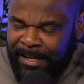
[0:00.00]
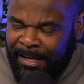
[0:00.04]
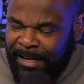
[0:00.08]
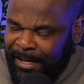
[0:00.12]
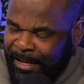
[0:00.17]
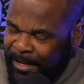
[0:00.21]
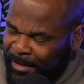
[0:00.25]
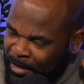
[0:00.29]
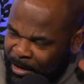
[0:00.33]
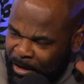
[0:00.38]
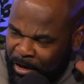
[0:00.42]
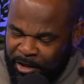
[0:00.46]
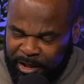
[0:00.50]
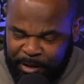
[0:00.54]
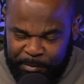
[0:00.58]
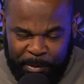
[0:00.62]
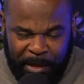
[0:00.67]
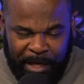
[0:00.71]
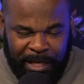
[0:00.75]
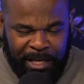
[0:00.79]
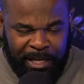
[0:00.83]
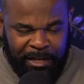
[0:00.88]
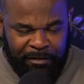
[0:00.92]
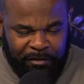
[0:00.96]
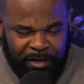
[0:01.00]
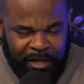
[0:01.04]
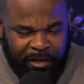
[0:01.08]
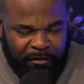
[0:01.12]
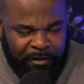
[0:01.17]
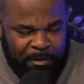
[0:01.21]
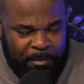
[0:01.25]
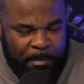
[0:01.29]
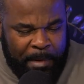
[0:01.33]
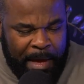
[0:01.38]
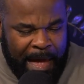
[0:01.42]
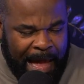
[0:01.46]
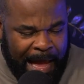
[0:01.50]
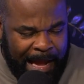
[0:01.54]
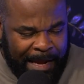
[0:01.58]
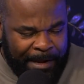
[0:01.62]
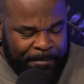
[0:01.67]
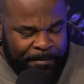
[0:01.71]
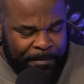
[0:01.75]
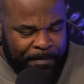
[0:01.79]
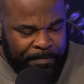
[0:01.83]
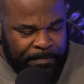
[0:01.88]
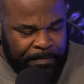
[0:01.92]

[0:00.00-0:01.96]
And, speaking of giving back,